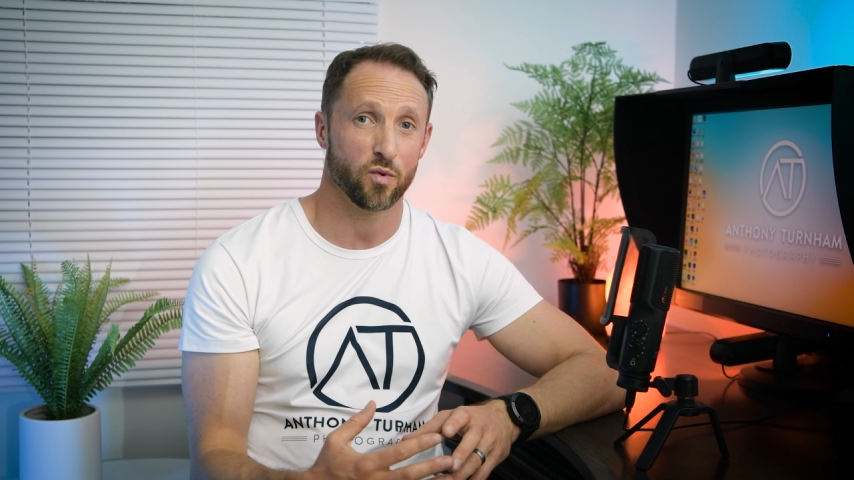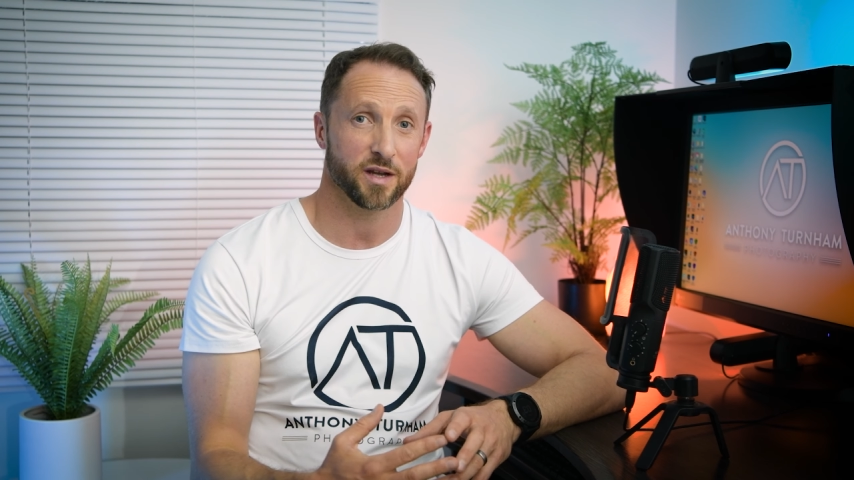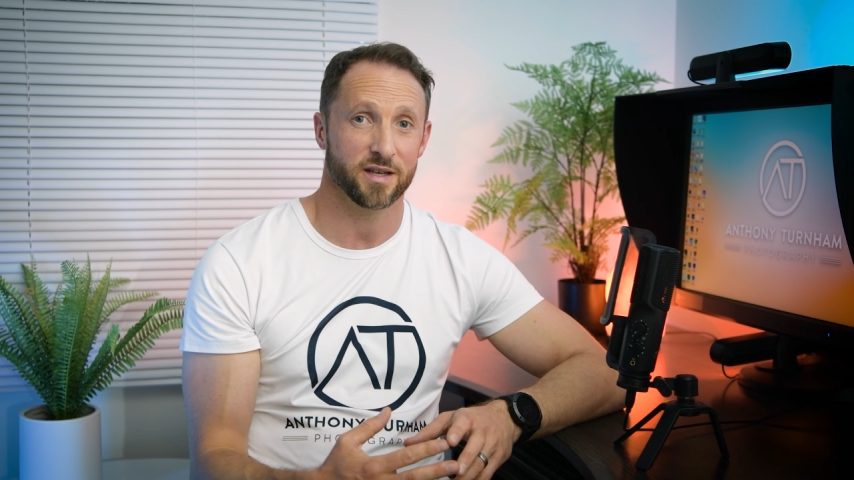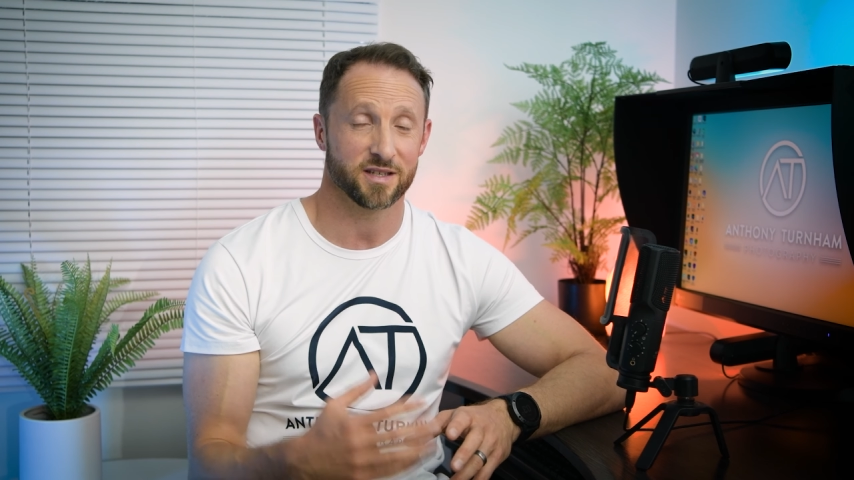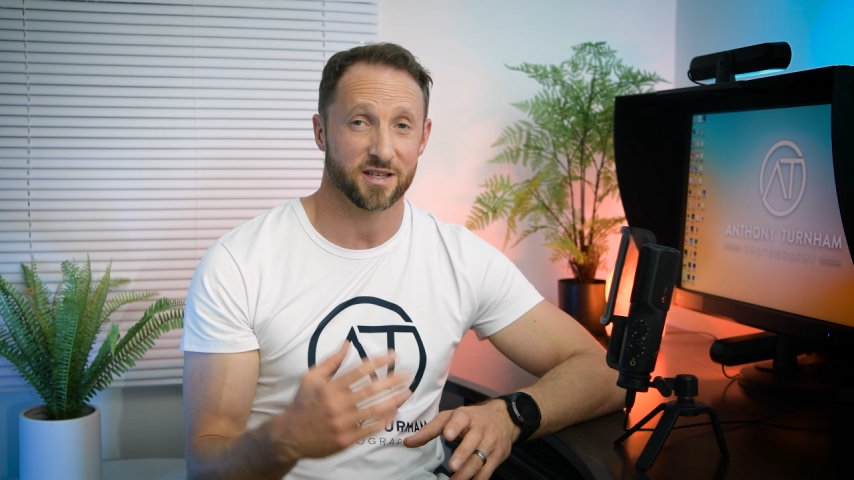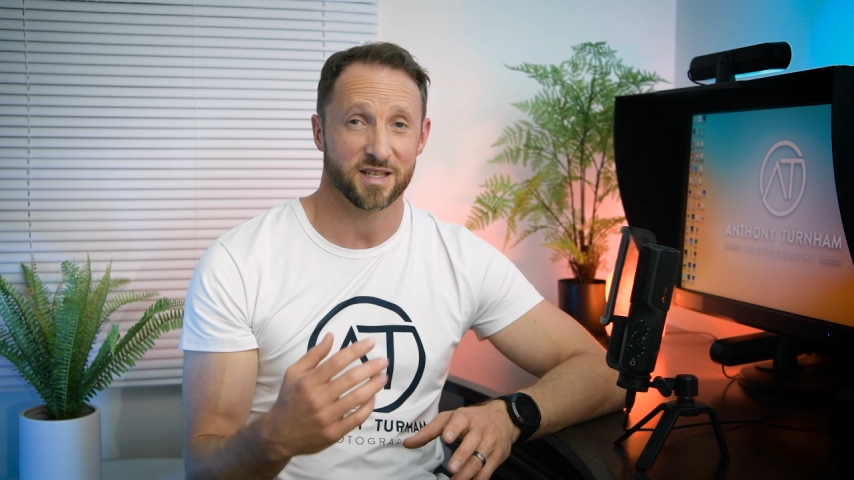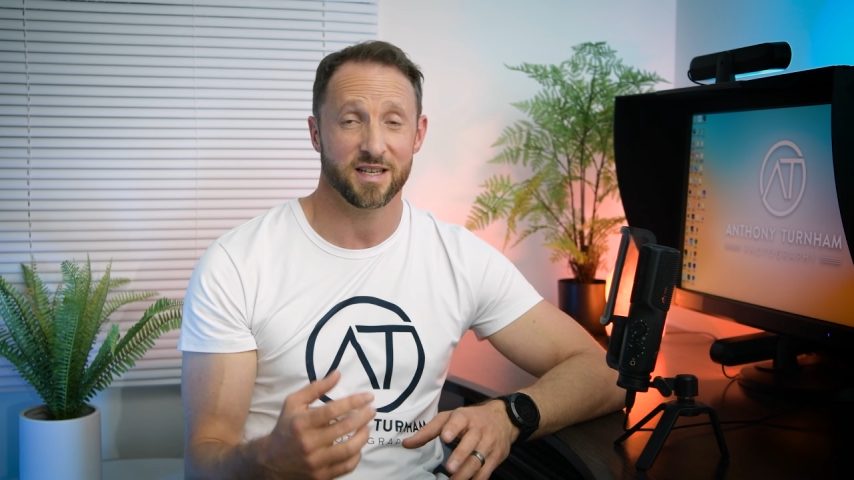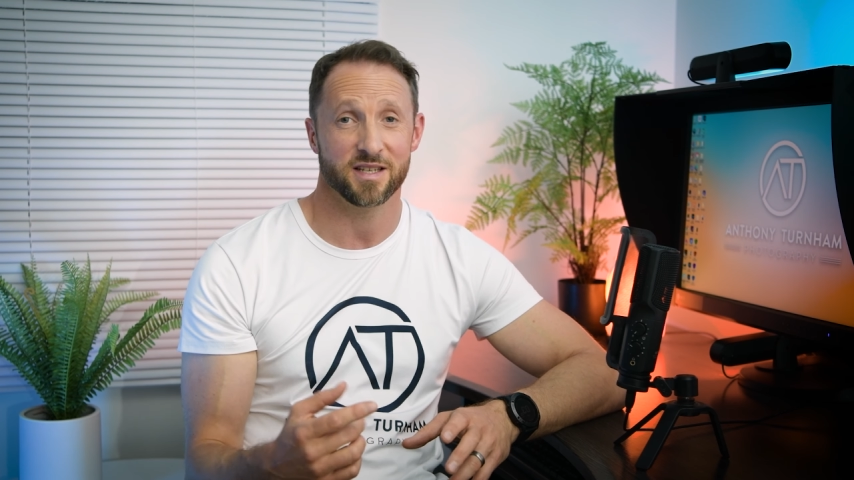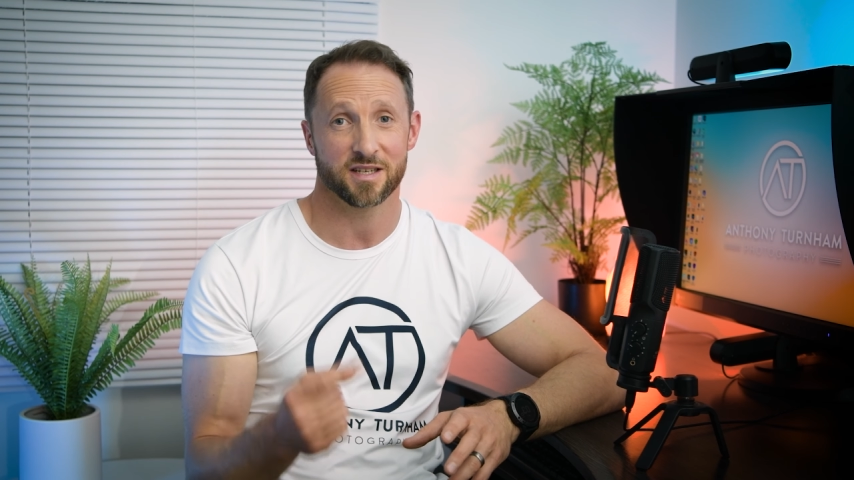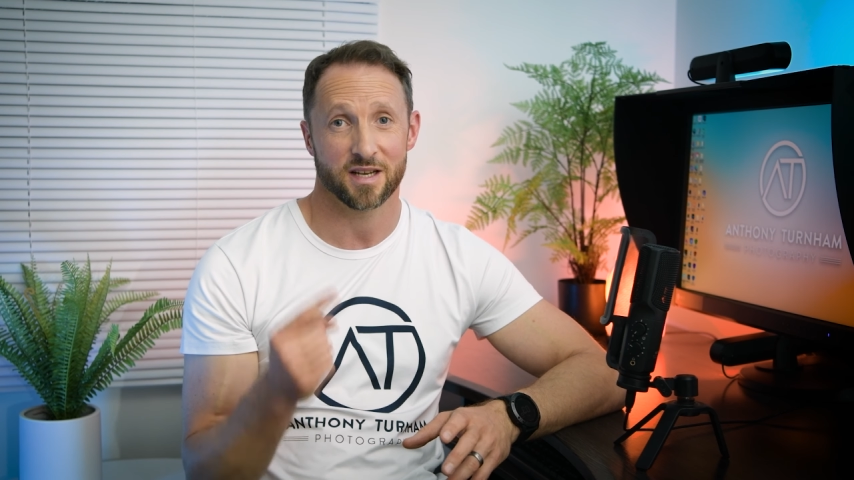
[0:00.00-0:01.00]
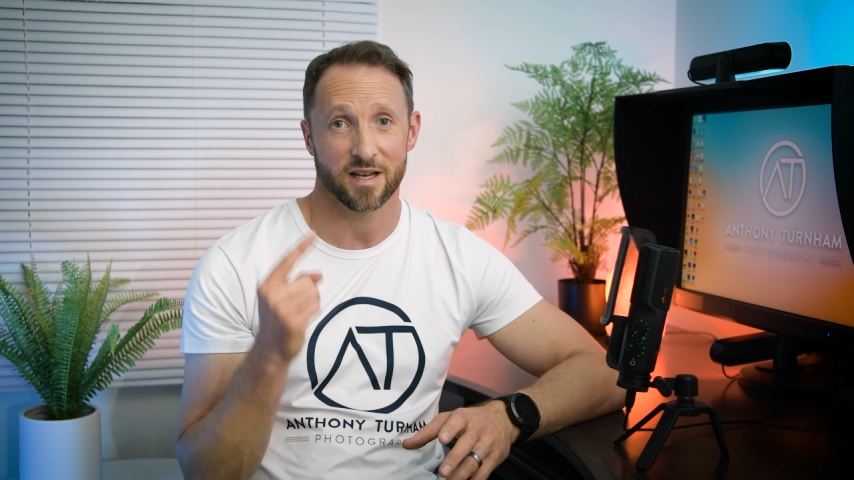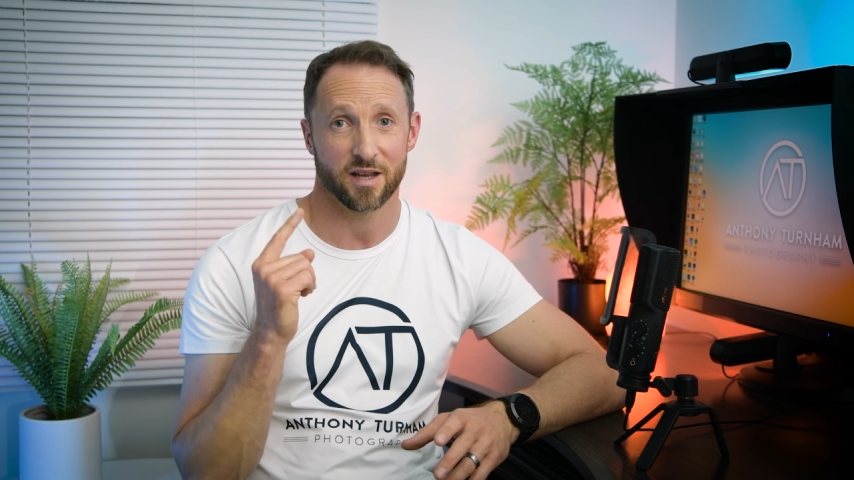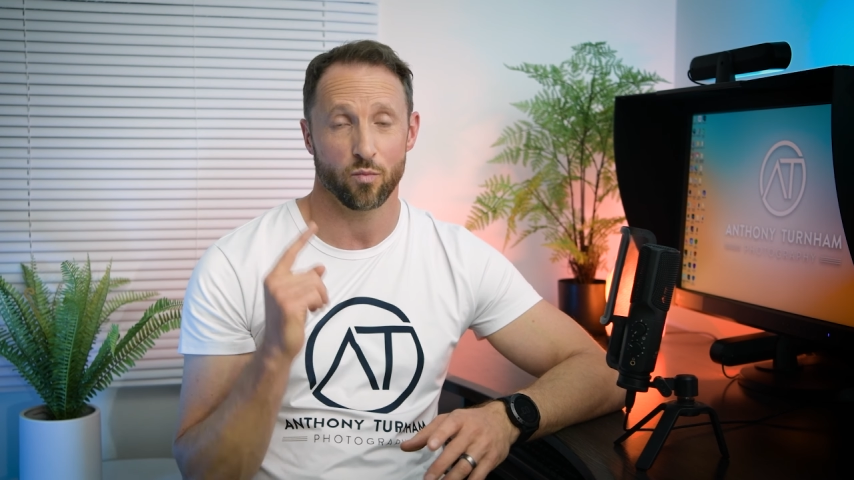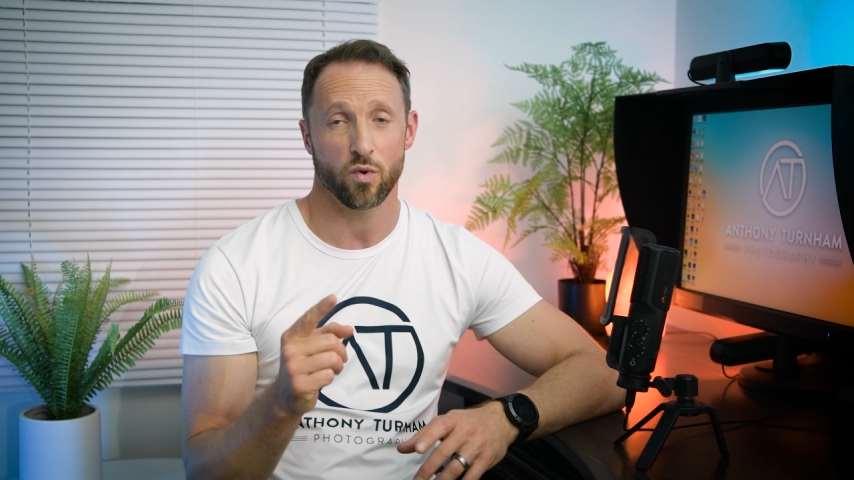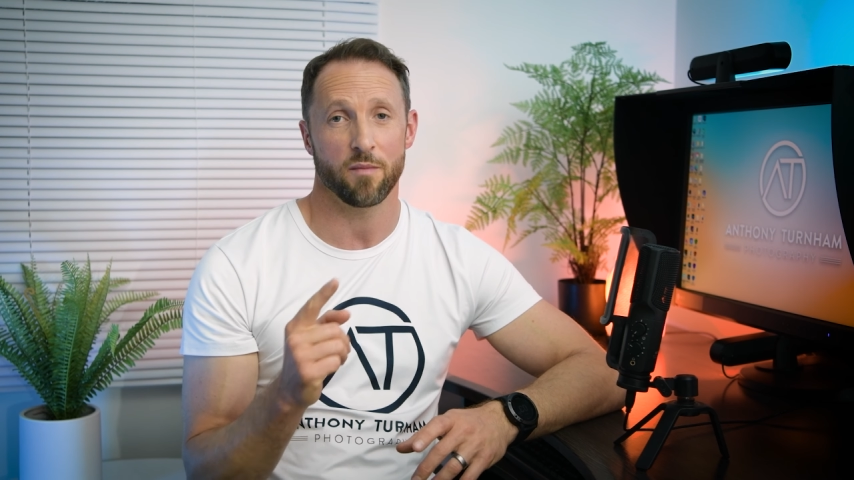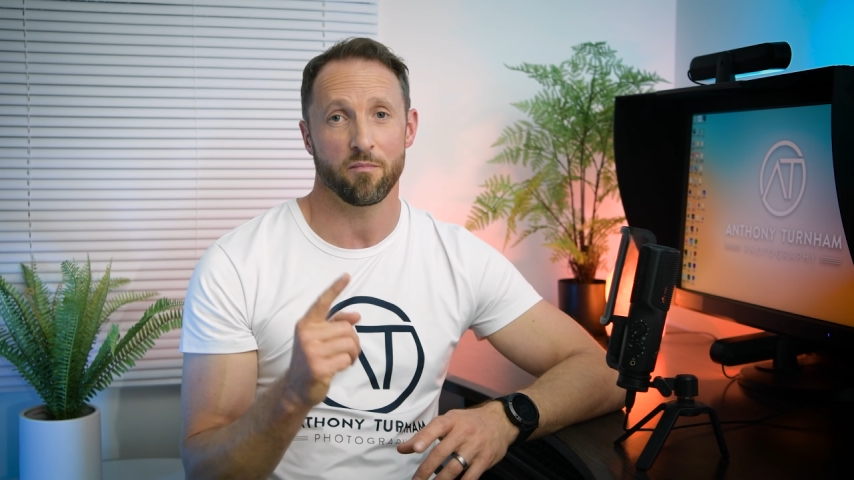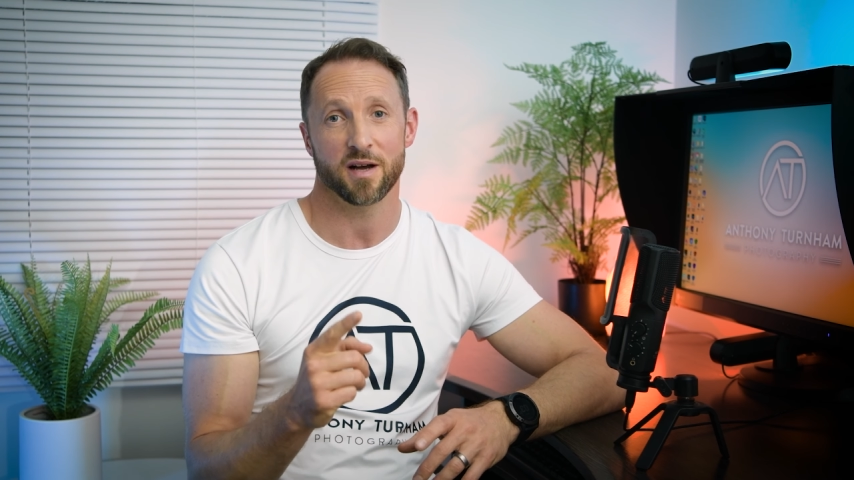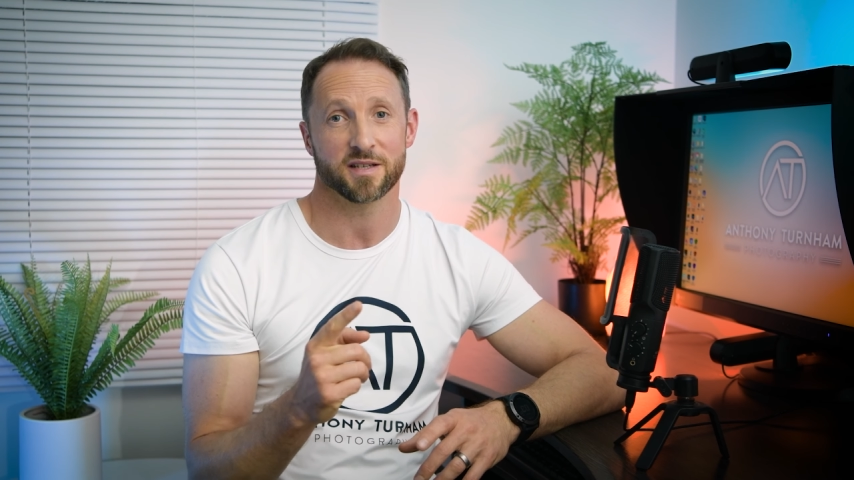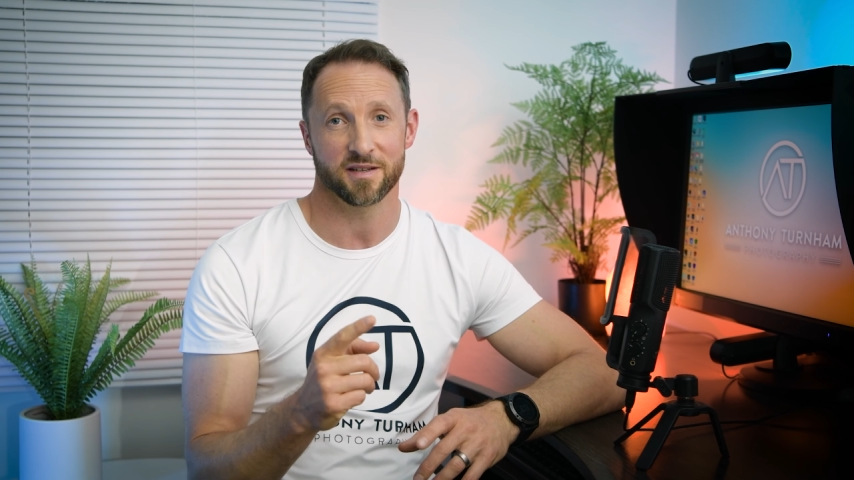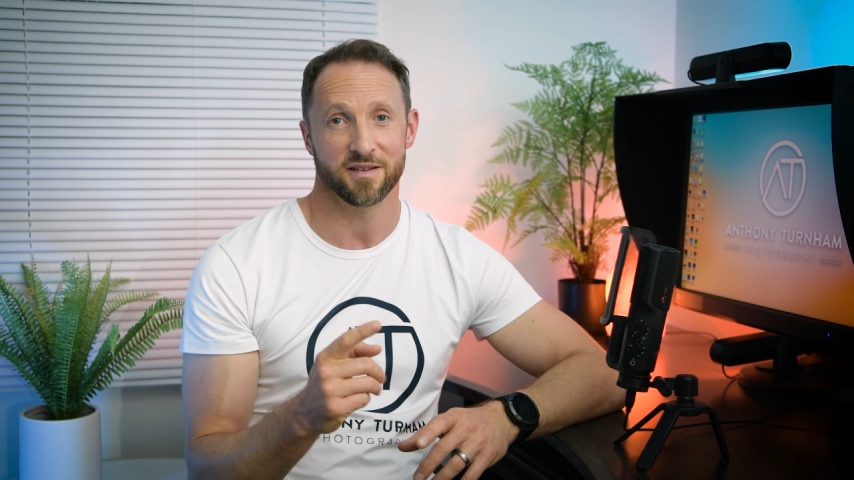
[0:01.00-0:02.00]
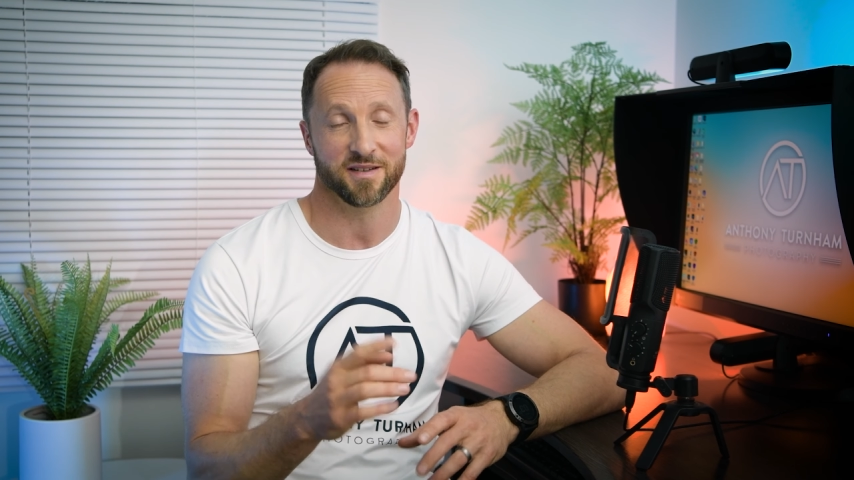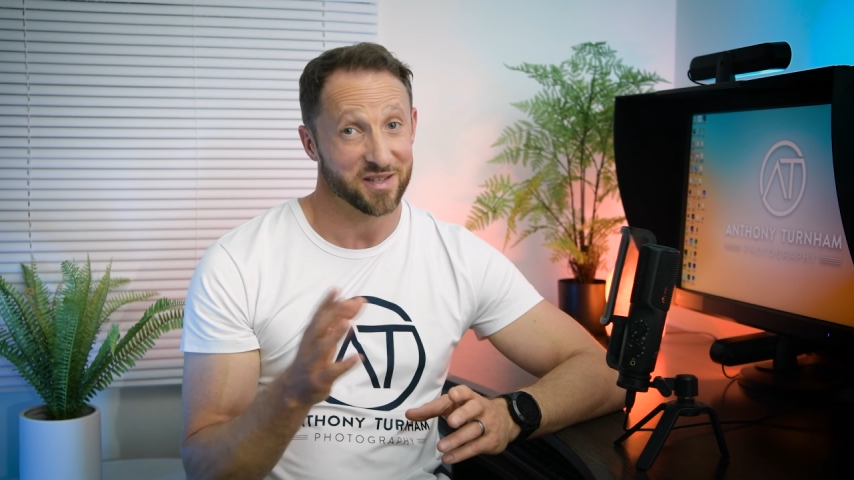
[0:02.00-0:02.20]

white is as easy as clicking one button,